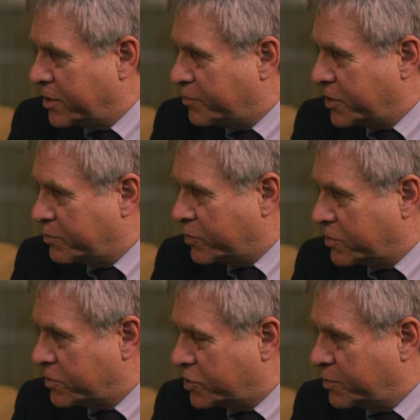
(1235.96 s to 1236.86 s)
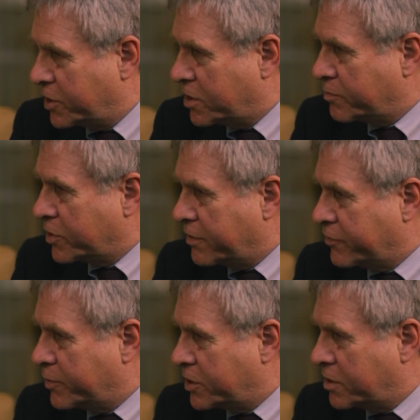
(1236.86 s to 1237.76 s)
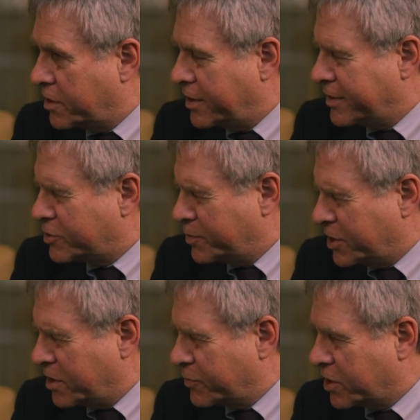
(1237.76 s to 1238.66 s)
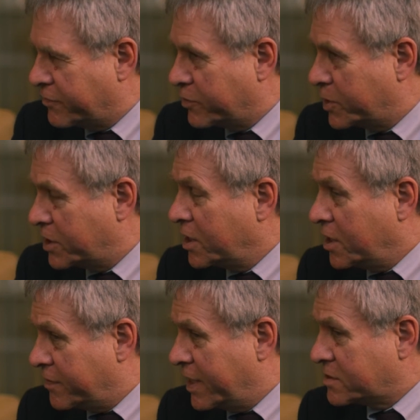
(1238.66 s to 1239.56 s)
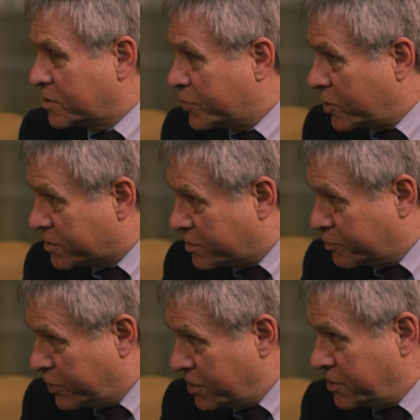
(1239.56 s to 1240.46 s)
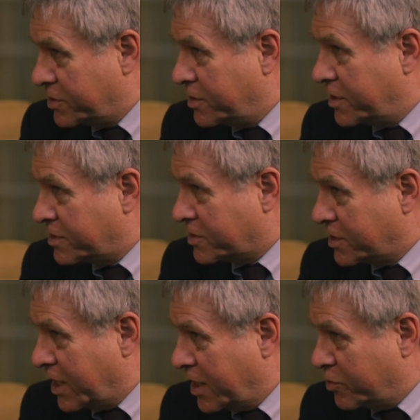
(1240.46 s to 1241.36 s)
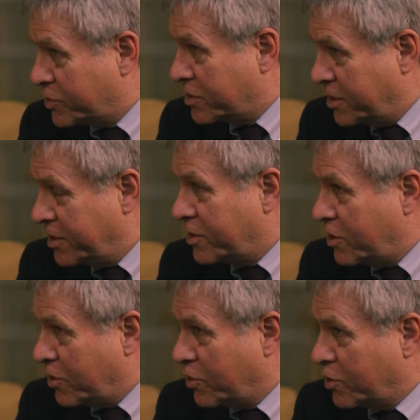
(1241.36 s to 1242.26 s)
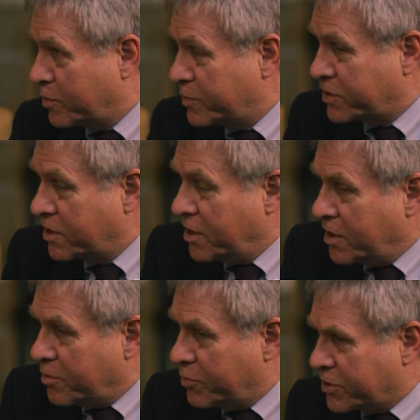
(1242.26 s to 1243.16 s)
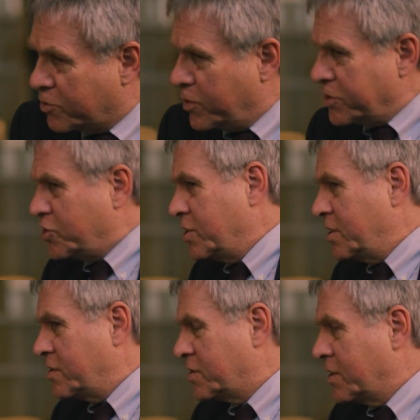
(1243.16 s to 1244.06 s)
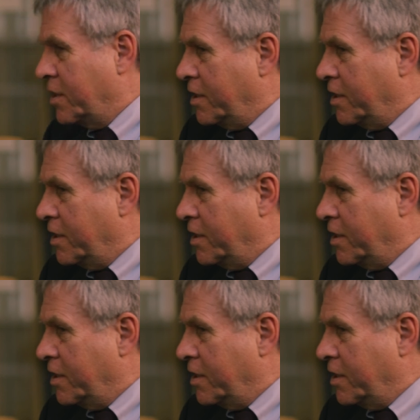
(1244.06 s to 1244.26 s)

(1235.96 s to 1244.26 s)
people to become government, the government. That's a possibility that's allowed mm-hmm. in Hobbes. But the question is,